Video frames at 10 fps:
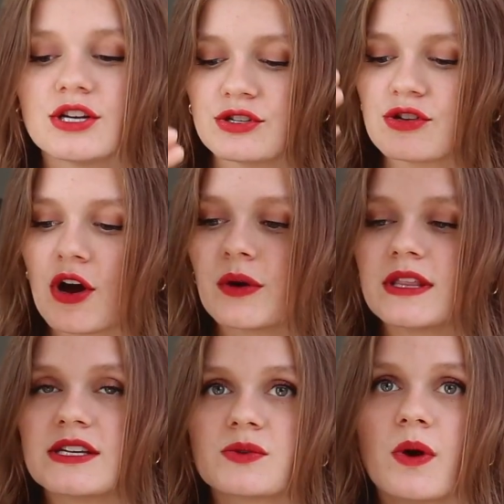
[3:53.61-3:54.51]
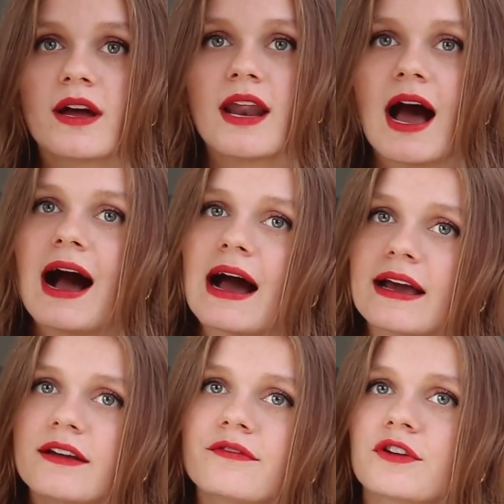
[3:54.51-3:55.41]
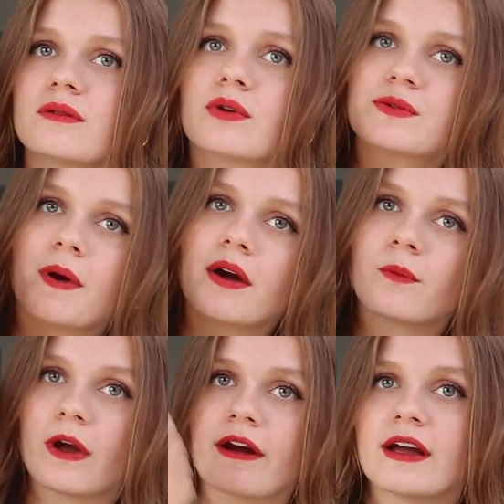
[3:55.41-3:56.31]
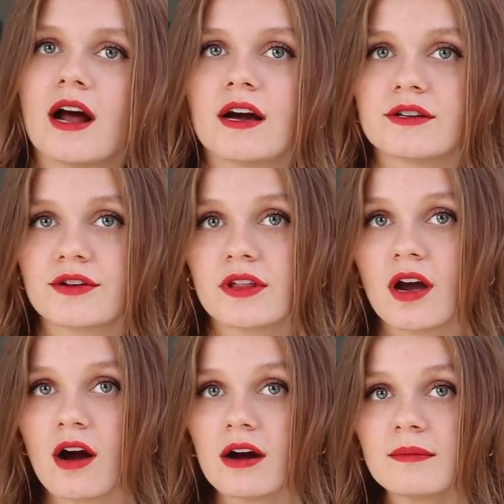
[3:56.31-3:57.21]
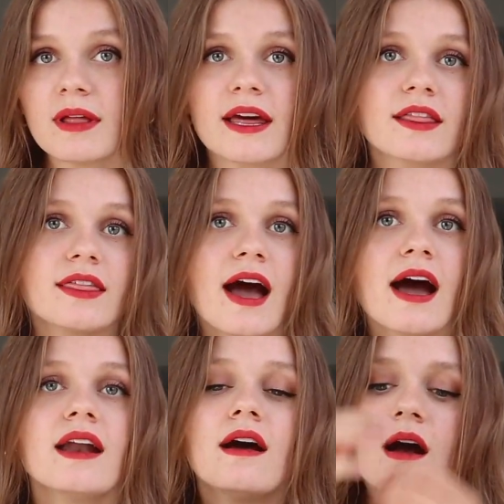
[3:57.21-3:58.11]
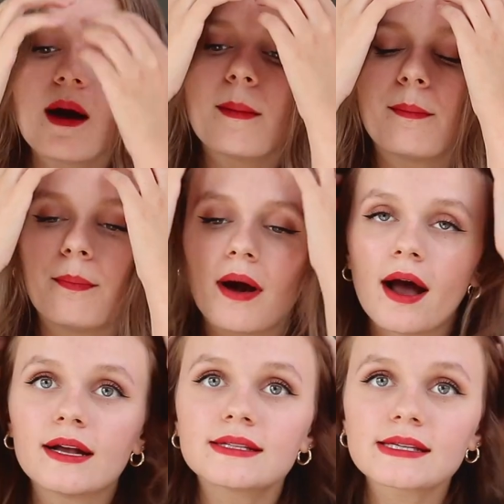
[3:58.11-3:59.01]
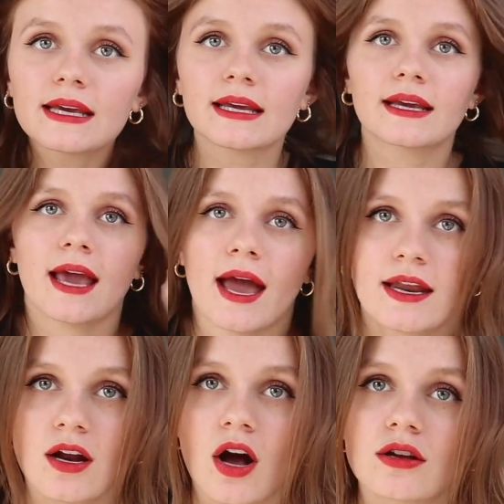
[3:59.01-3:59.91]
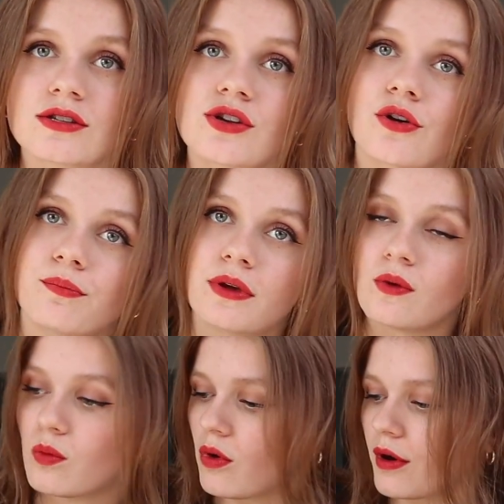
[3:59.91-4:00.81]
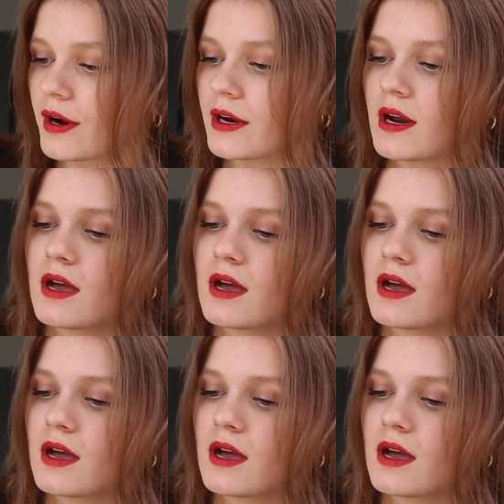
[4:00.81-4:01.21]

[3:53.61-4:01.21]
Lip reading: So this one, I for the most part wear it under the arm like that, but it can also be worn